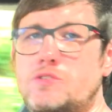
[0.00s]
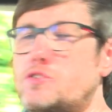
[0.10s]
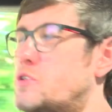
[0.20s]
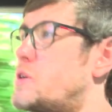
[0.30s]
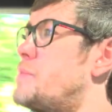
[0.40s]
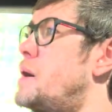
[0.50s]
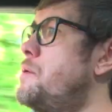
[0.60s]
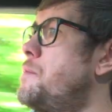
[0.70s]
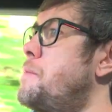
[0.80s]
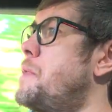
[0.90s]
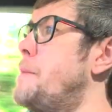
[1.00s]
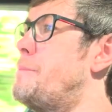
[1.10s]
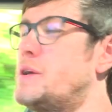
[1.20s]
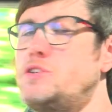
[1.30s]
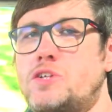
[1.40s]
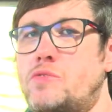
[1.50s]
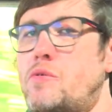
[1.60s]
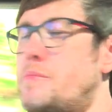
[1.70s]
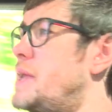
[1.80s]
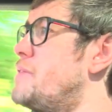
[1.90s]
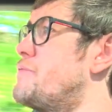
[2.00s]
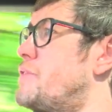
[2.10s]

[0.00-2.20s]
to talk about a bunch of the remaining